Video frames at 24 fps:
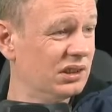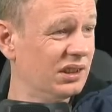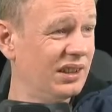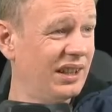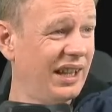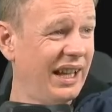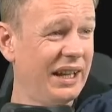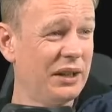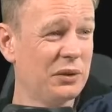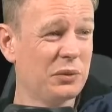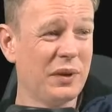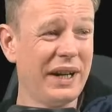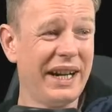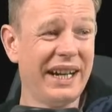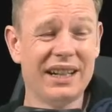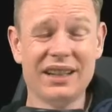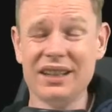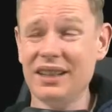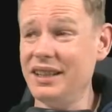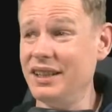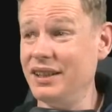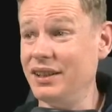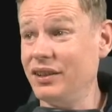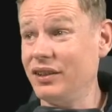I
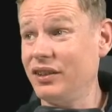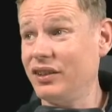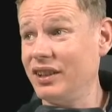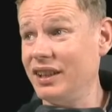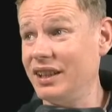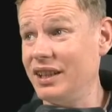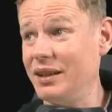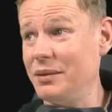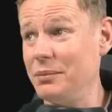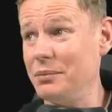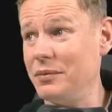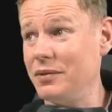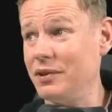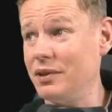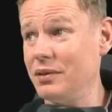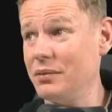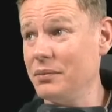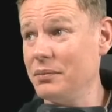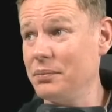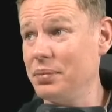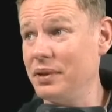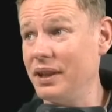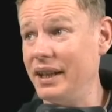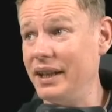rarely see them
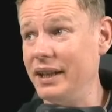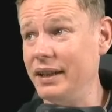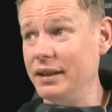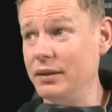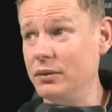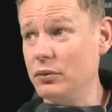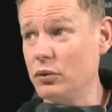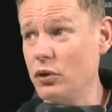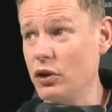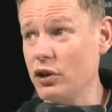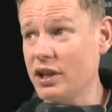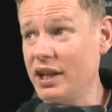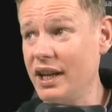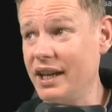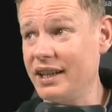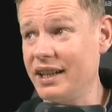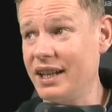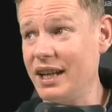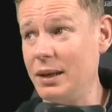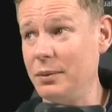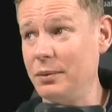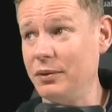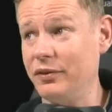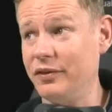play rook
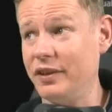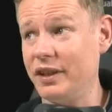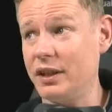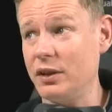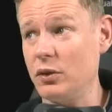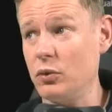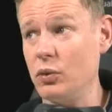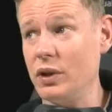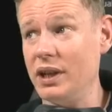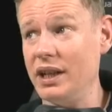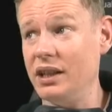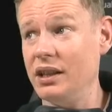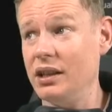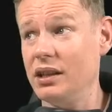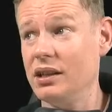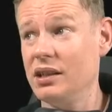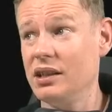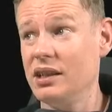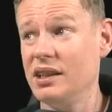endgames very well.